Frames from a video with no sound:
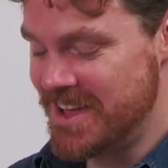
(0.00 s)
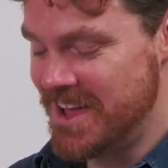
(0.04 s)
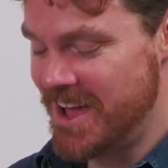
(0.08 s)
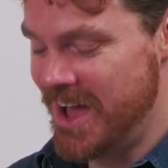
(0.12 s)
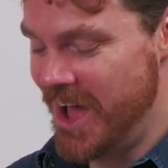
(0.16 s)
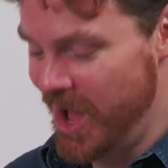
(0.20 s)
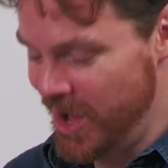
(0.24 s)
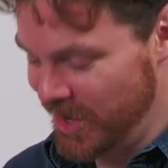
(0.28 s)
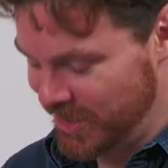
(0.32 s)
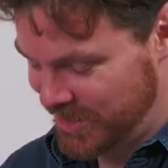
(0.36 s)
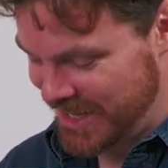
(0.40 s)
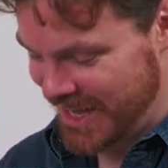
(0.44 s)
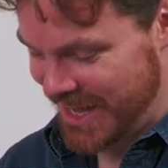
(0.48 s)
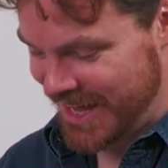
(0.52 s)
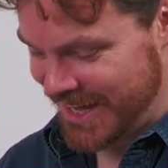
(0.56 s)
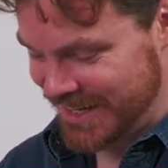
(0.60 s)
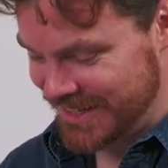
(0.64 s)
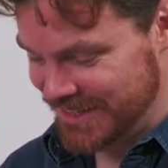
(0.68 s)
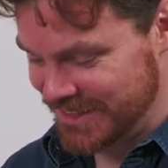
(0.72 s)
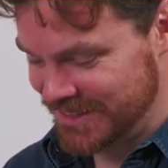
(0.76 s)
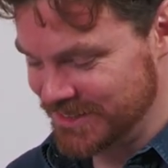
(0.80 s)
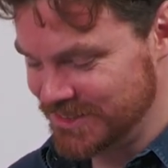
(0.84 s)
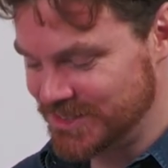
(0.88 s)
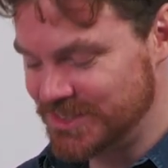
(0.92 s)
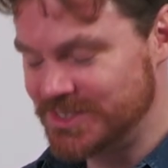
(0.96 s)

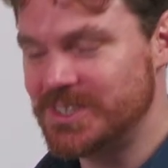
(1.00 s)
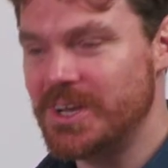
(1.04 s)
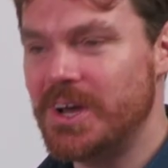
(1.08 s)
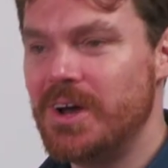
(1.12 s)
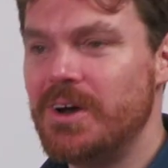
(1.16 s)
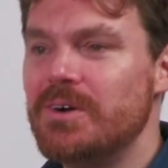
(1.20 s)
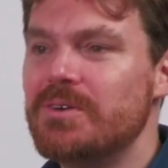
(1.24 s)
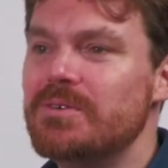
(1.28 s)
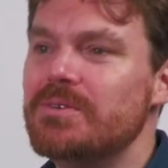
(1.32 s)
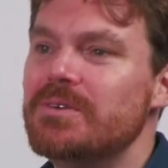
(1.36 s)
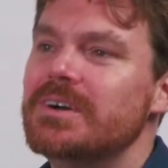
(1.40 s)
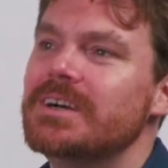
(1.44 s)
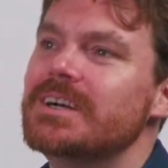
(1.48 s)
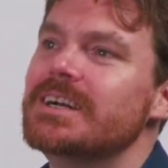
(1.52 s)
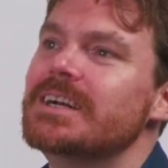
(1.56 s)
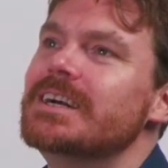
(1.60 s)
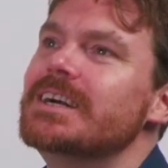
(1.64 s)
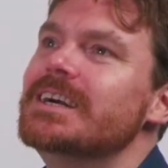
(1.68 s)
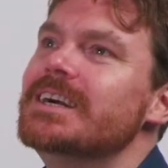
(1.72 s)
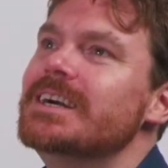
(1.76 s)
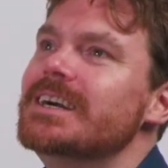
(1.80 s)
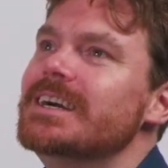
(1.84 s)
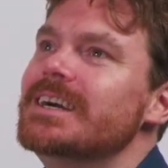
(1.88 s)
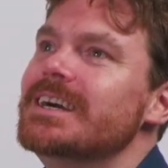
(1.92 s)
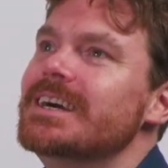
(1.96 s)
Okay, so
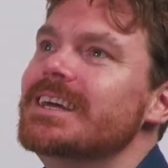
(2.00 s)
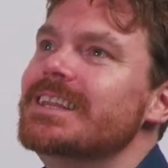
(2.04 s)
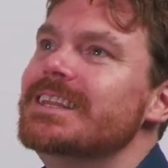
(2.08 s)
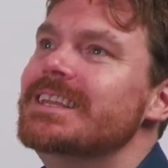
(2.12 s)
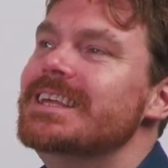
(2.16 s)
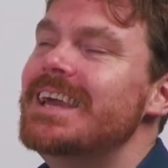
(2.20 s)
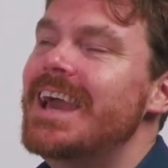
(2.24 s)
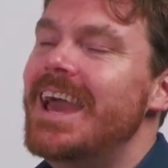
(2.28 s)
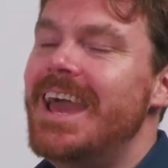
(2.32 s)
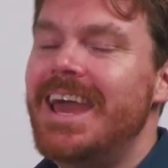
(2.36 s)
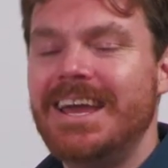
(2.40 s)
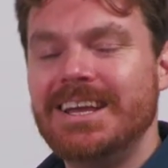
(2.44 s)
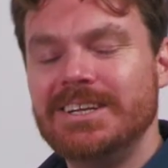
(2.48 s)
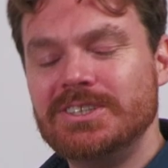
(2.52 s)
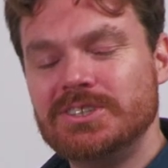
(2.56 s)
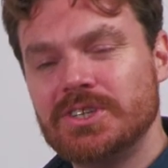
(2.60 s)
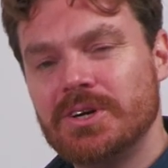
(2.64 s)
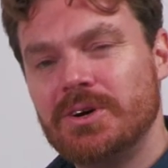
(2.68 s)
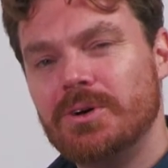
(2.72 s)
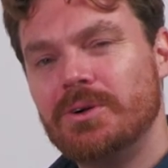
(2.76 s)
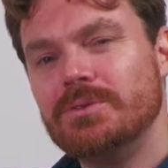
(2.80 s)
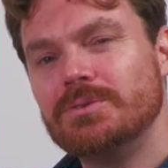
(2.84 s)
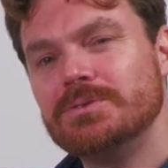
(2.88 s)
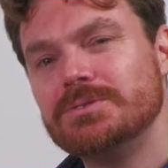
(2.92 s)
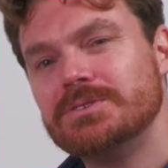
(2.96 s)
the
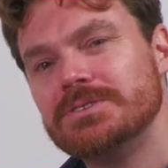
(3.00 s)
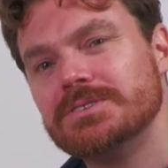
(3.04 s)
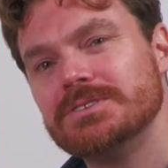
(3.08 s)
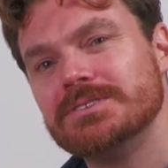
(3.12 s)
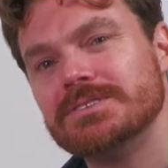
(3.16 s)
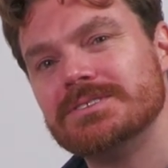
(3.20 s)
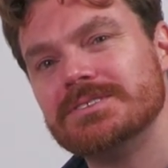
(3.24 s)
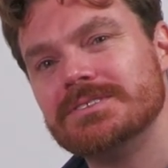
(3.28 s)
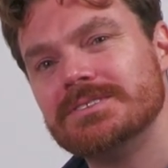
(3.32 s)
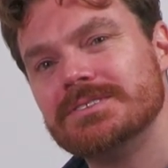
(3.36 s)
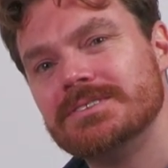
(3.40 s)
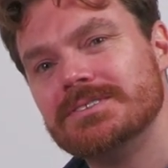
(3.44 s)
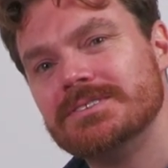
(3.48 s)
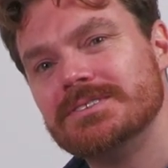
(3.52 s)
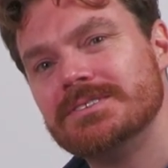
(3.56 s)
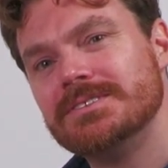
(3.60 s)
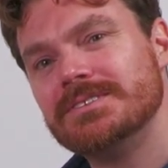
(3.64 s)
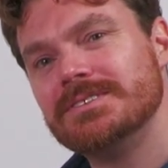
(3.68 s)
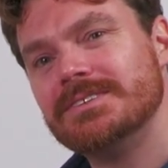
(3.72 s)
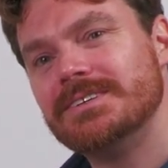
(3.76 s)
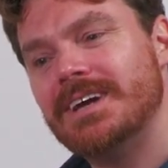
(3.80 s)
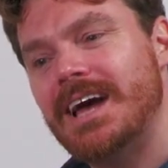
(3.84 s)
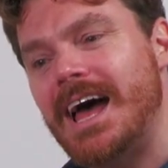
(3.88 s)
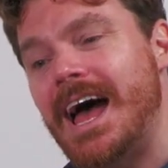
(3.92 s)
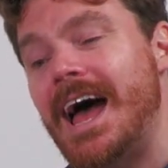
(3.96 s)
age-old
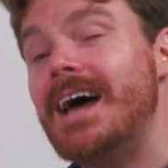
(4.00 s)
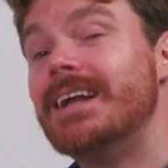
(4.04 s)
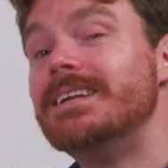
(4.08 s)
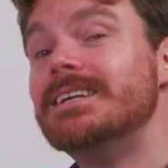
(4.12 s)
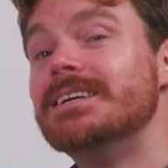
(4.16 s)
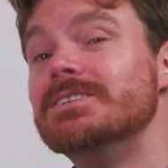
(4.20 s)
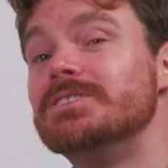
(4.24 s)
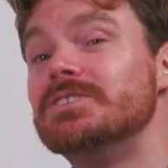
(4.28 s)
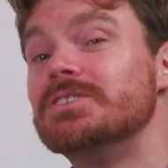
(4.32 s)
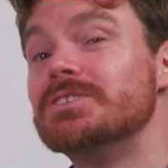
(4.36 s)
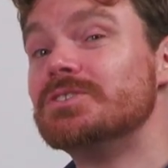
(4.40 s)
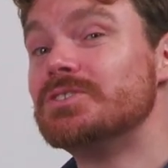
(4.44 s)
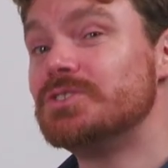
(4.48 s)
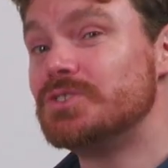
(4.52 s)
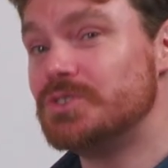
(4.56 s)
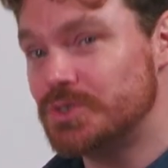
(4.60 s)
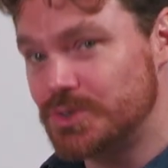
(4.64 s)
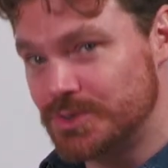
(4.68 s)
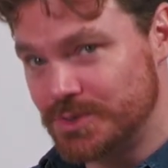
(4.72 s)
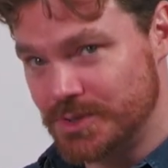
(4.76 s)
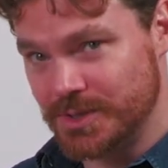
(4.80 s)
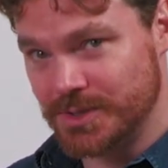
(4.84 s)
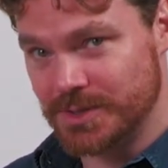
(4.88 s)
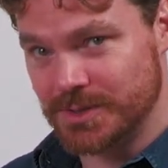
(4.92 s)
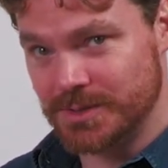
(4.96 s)
adage is
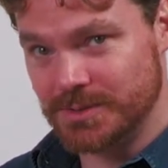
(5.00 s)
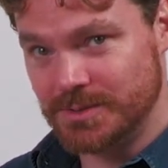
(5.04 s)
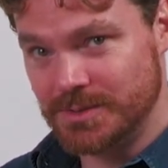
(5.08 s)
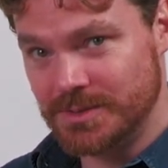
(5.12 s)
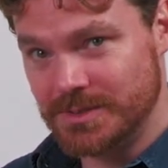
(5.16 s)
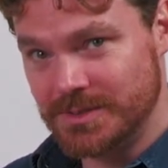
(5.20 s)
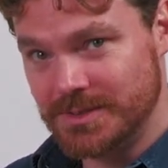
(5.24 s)
true.